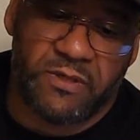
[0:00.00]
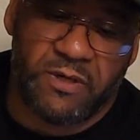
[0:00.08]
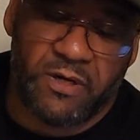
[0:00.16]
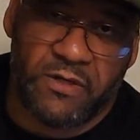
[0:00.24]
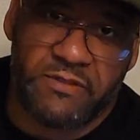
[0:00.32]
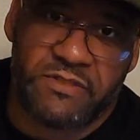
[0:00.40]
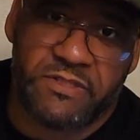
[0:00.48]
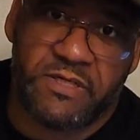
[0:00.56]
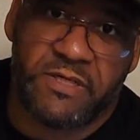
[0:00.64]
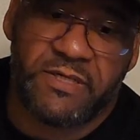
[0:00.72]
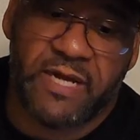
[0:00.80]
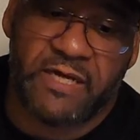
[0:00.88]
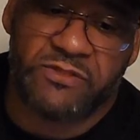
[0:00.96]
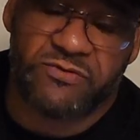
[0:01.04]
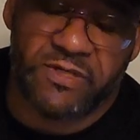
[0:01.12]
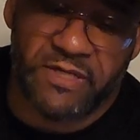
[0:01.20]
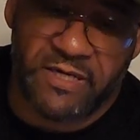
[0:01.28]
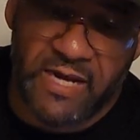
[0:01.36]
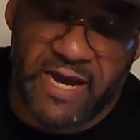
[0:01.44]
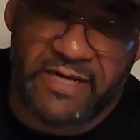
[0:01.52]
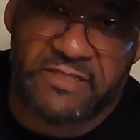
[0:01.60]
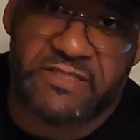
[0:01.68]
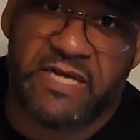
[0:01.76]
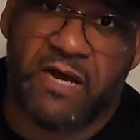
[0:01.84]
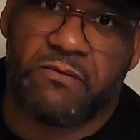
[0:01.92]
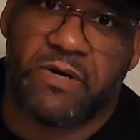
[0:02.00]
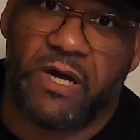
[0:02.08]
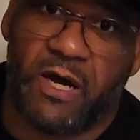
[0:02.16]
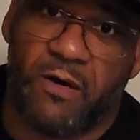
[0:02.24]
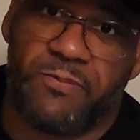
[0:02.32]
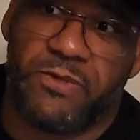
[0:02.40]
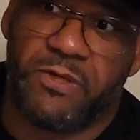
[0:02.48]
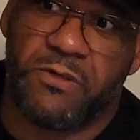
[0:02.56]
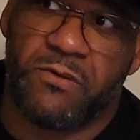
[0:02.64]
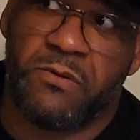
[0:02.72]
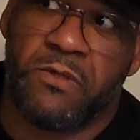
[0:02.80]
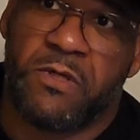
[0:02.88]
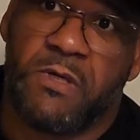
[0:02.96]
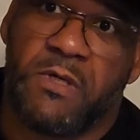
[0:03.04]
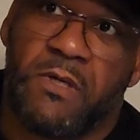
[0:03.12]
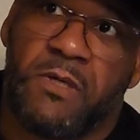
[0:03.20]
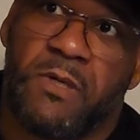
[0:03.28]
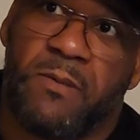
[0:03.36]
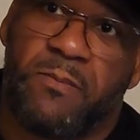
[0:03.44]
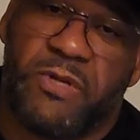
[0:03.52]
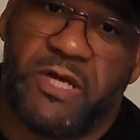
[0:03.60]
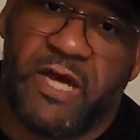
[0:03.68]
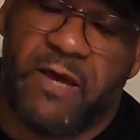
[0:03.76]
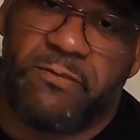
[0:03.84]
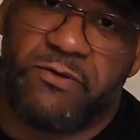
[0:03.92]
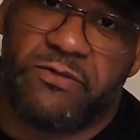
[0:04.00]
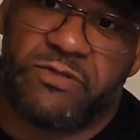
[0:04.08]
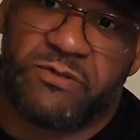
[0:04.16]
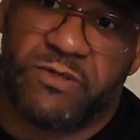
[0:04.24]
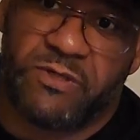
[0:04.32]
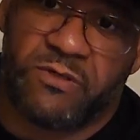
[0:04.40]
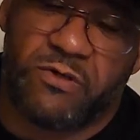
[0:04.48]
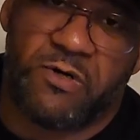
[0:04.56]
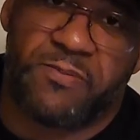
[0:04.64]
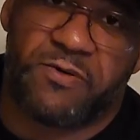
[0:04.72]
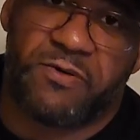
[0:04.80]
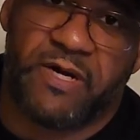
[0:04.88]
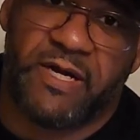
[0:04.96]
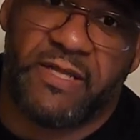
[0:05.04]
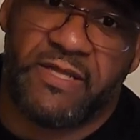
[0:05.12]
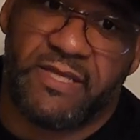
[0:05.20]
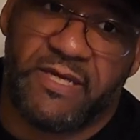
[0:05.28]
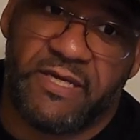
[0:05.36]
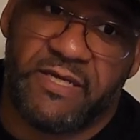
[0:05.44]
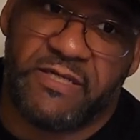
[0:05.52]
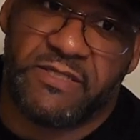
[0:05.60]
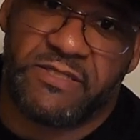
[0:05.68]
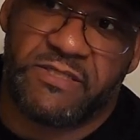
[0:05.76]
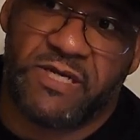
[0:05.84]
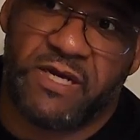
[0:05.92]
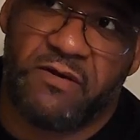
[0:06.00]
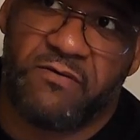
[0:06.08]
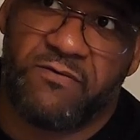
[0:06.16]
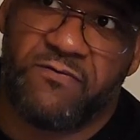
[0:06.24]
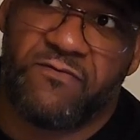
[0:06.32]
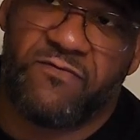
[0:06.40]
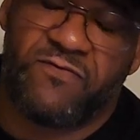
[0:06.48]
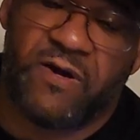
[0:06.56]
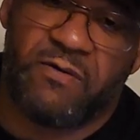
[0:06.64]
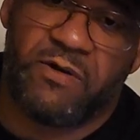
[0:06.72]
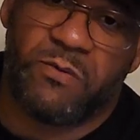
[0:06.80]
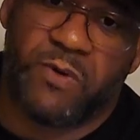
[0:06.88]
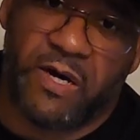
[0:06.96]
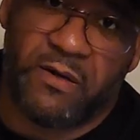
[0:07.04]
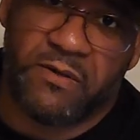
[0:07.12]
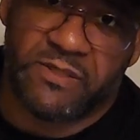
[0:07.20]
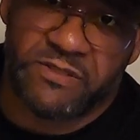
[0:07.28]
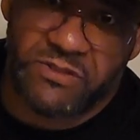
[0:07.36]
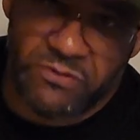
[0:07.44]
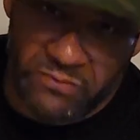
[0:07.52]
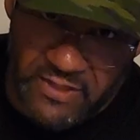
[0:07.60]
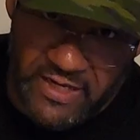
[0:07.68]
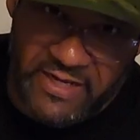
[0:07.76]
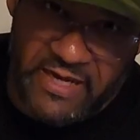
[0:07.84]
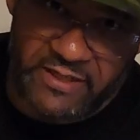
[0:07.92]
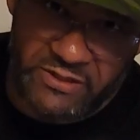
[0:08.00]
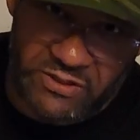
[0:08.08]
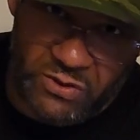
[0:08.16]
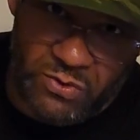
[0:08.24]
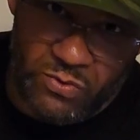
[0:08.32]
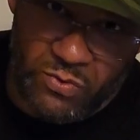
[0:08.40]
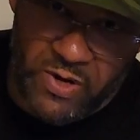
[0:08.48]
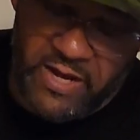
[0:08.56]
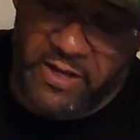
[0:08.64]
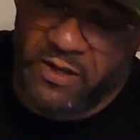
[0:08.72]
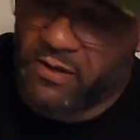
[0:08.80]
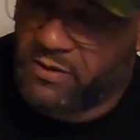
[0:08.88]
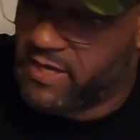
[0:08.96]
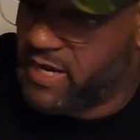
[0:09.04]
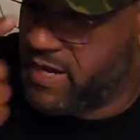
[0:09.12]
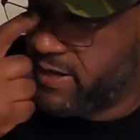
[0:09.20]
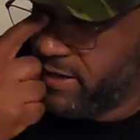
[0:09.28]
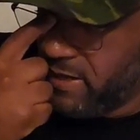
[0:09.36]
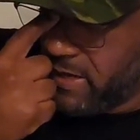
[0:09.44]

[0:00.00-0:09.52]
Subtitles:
hertz. That's really nice. That will help you be able to incorporate these very well into like a two-way, okay?